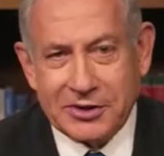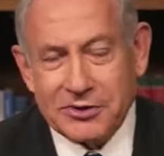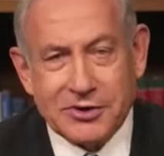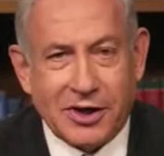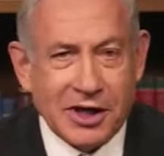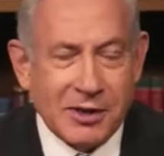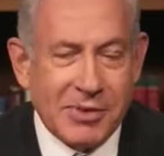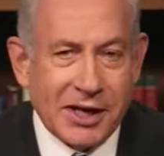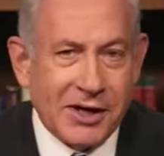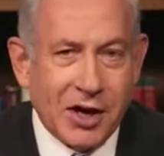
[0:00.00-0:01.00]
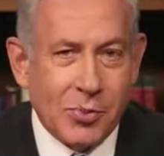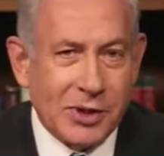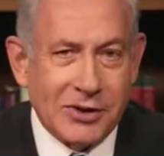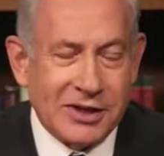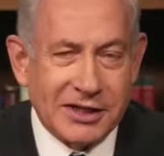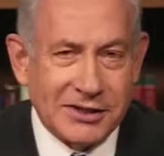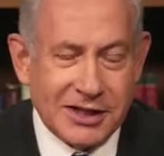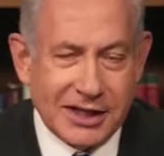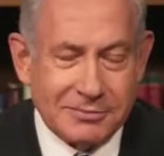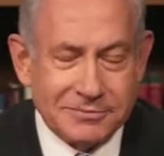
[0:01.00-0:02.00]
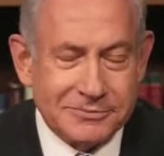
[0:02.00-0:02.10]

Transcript: that you're talking about, and I hope we don't get to that.